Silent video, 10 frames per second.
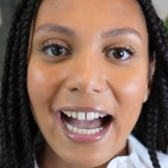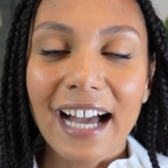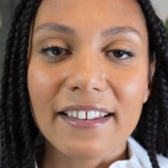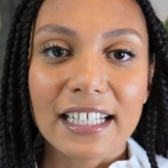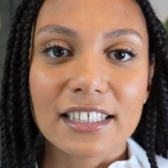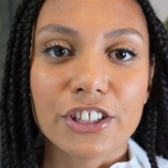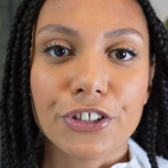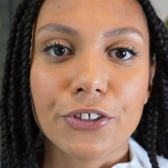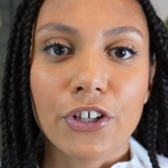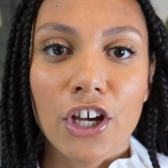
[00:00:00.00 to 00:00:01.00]
I like
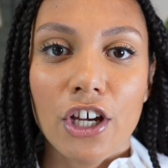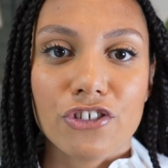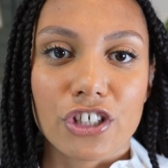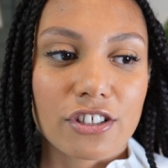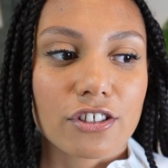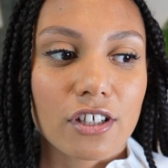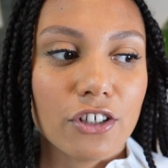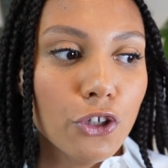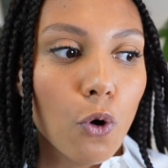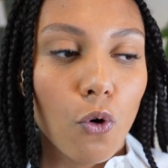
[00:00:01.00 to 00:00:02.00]
to just
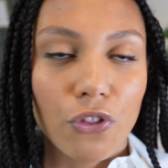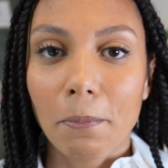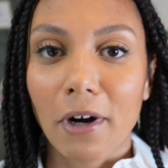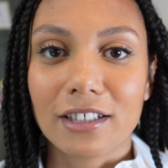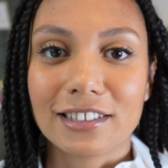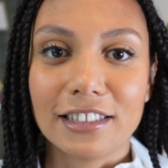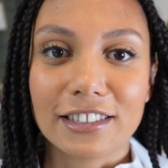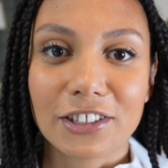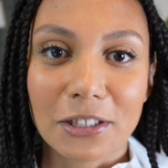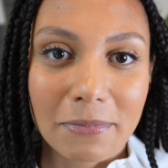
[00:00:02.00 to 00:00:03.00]
know the person
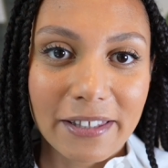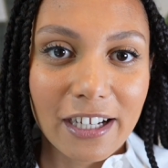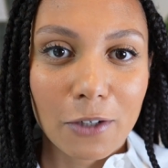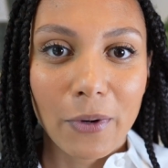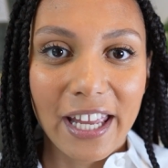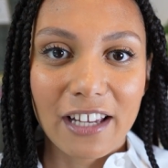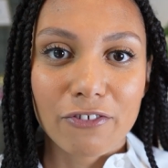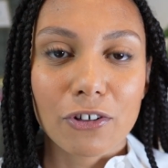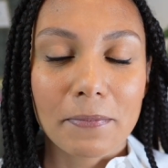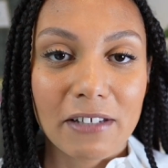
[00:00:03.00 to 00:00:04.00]
that's going to be there waiting
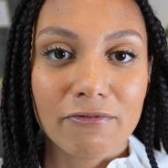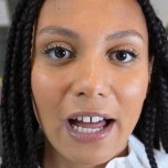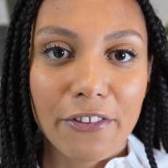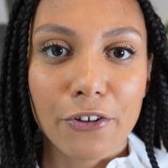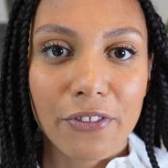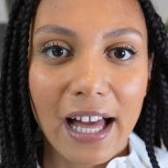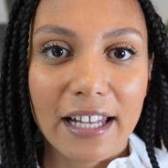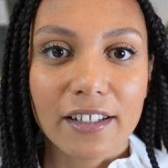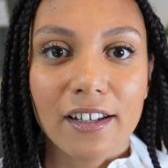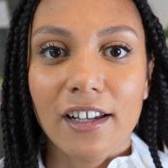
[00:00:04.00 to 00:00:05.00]
for me rather
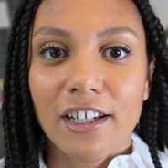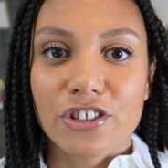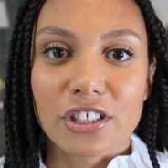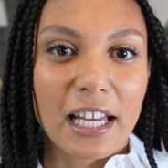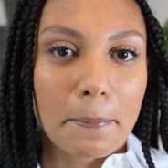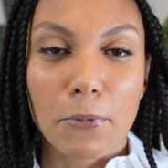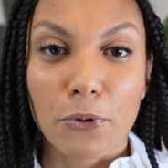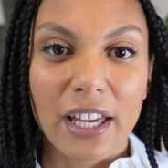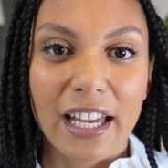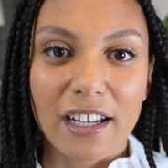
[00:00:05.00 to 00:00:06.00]
than just like
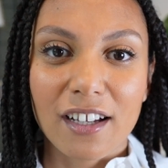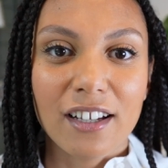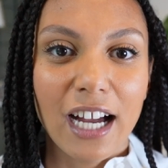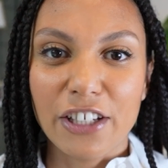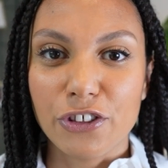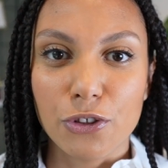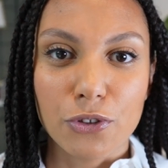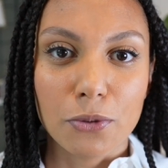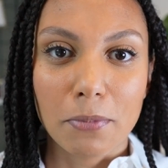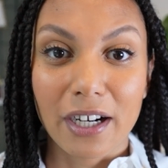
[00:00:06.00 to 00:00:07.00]
booking a new
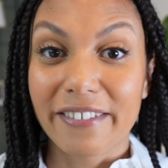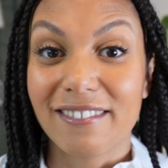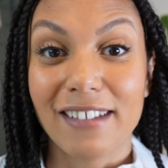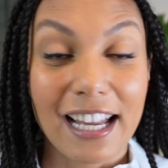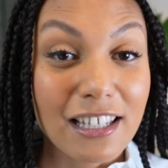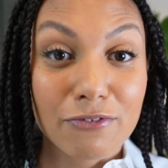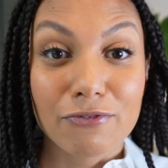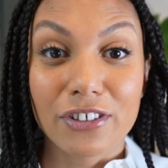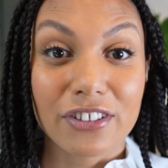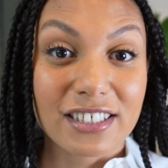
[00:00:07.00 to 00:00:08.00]
Uber. I even
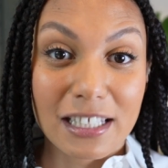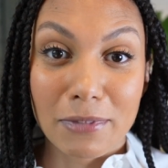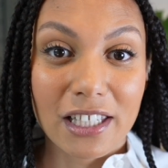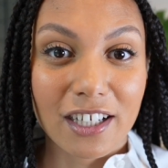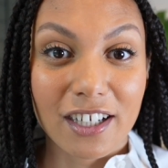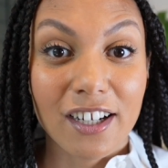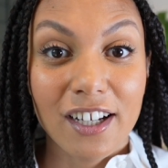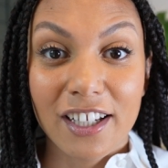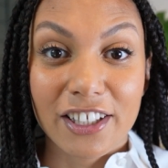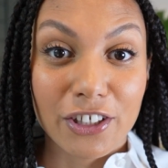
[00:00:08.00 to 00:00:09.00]
feel the same here,
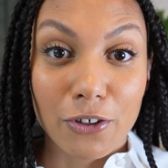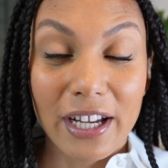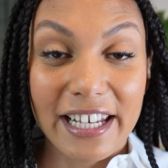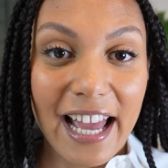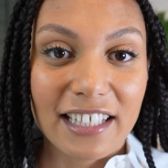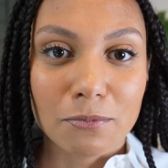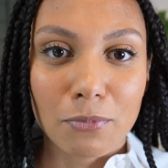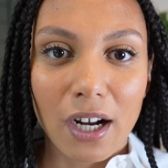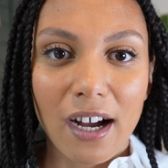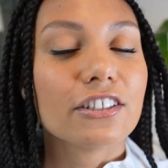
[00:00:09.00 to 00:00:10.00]
you know, in
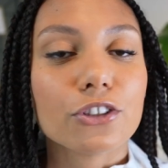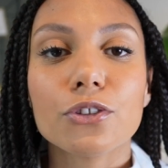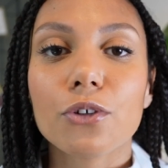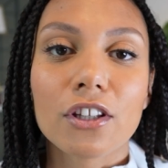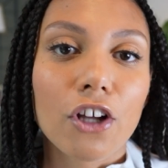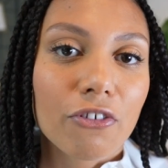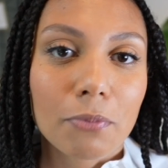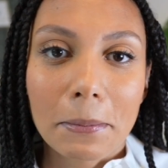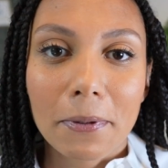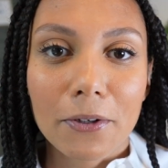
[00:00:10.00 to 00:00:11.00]
Edinburgh. I do know a lot of
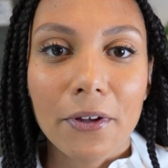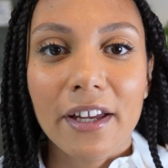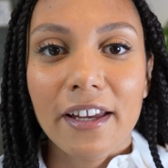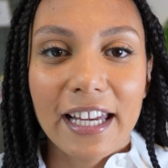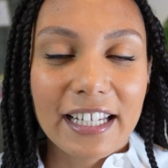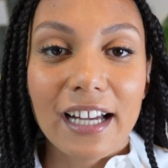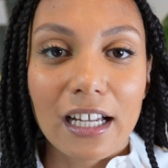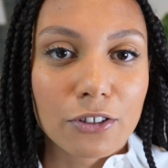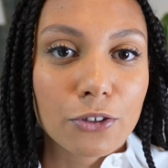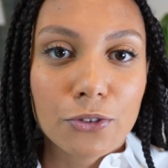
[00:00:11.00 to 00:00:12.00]
people in
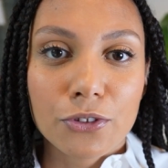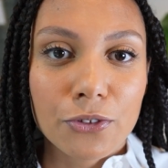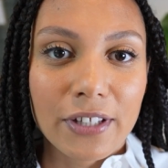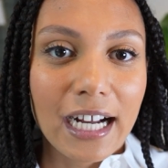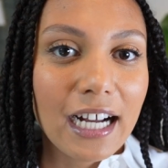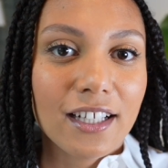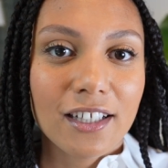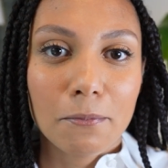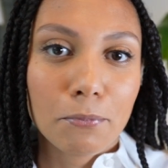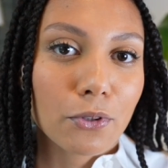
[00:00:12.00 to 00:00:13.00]
Ghana who do that,
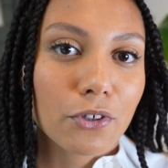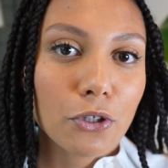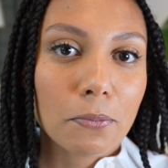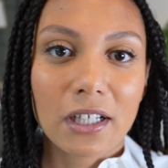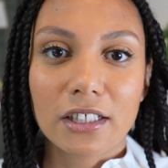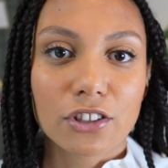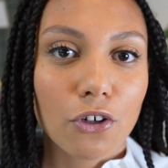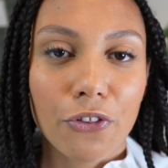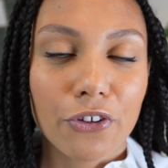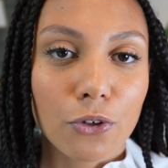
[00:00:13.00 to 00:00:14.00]
book Ubers
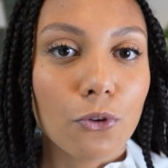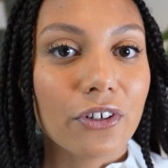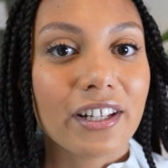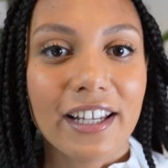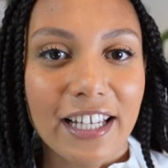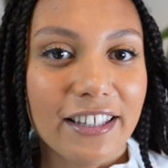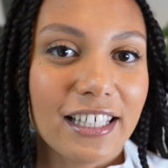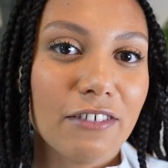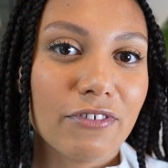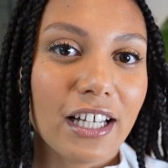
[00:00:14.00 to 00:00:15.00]
on their own in the
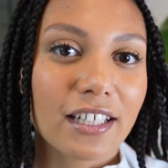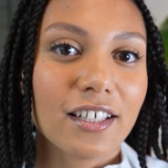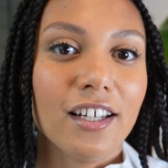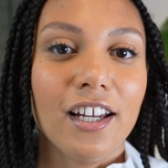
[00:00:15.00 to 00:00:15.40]
evening.